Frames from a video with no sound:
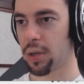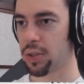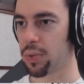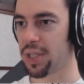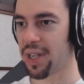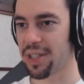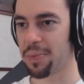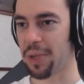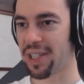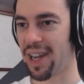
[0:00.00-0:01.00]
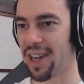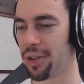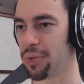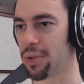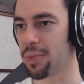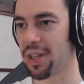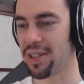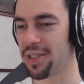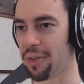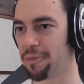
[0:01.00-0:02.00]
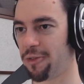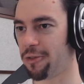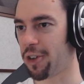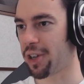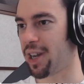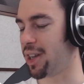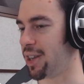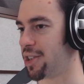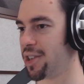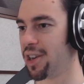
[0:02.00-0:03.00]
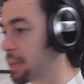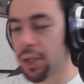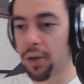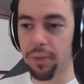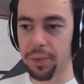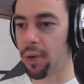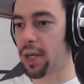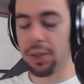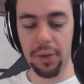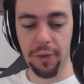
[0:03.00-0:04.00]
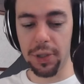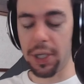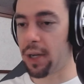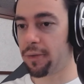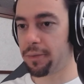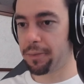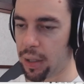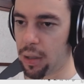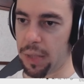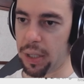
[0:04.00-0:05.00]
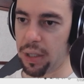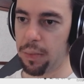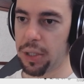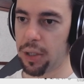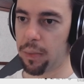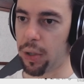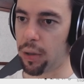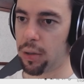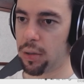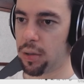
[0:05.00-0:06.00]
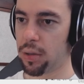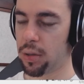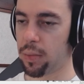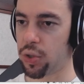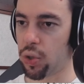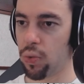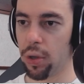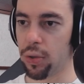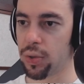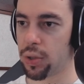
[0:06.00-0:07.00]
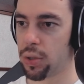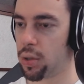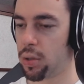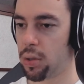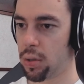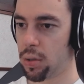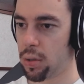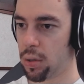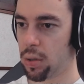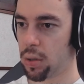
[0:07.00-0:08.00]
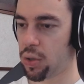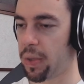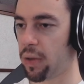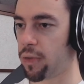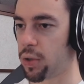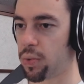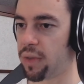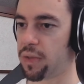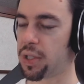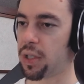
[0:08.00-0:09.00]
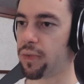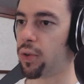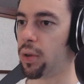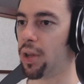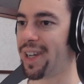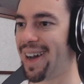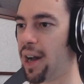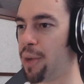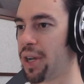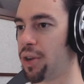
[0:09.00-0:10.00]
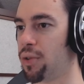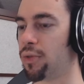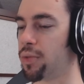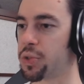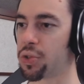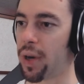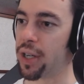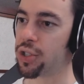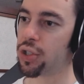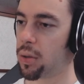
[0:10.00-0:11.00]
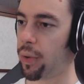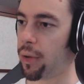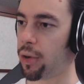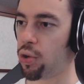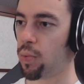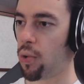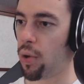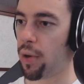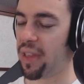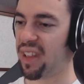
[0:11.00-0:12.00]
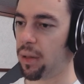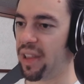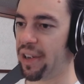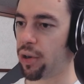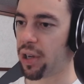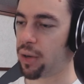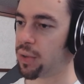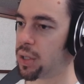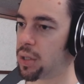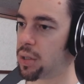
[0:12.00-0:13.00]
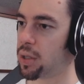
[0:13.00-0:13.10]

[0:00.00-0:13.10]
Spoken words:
Okay, so it's not spectacular. I'm getting this the fuck out of here. I'm starting from scratch in the first half. Come on, give me something here. I'm so close. This will be the first one I've deciphered like on my own from scratch with no more than the letter count.